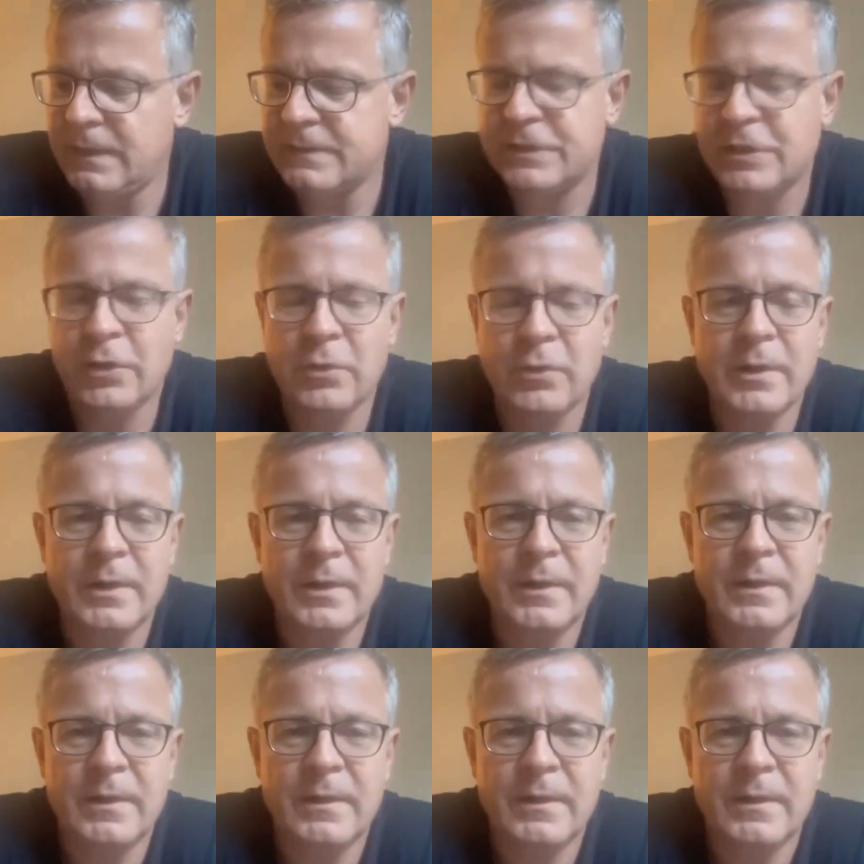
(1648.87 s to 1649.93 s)
So
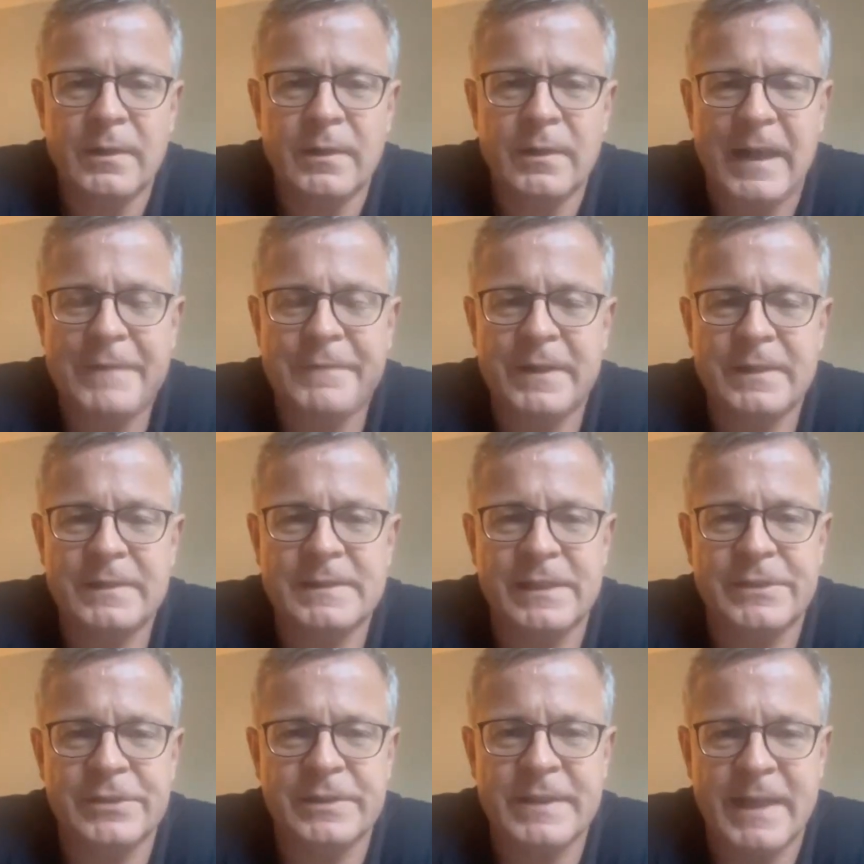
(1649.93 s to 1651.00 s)
having
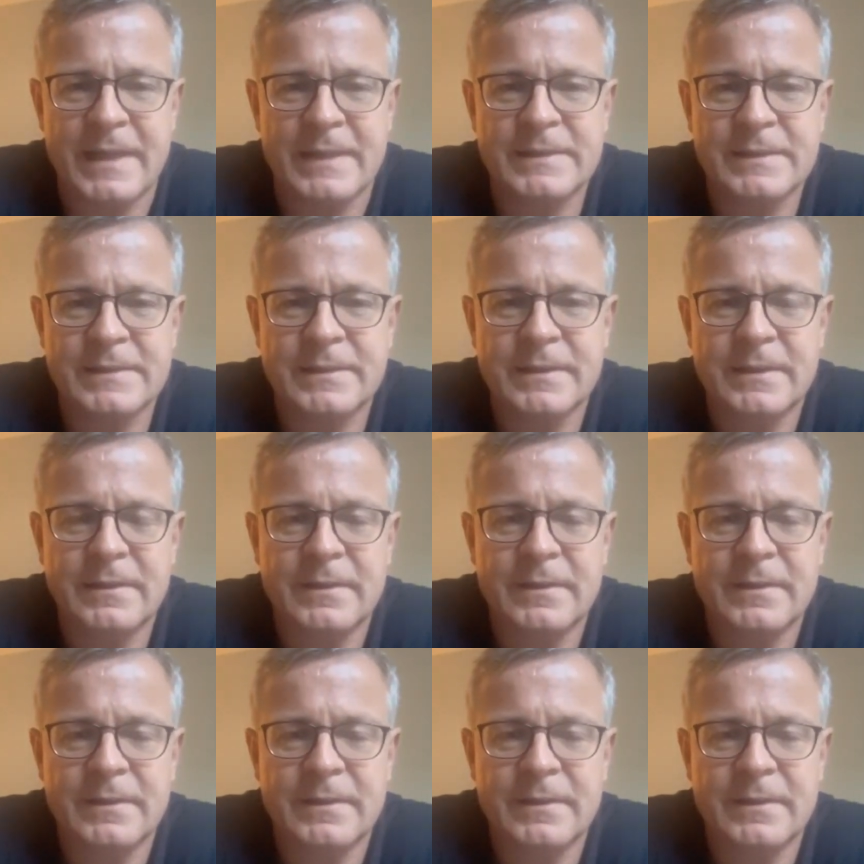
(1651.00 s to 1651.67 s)
such a test